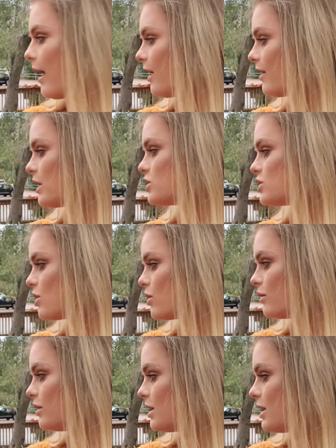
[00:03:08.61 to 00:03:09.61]
I think she's
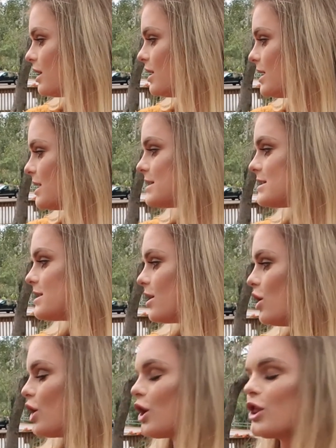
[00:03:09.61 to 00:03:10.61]
doing
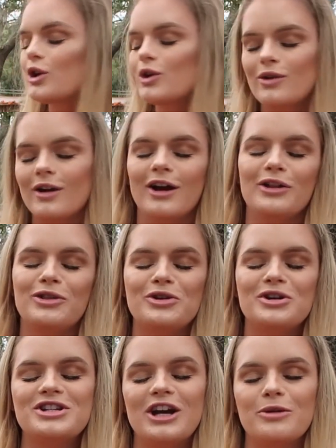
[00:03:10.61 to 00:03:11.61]
still her th uh,
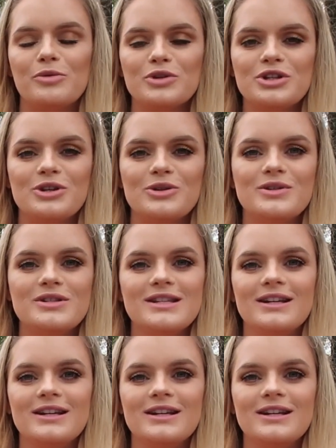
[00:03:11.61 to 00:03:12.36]
through her terrible twos.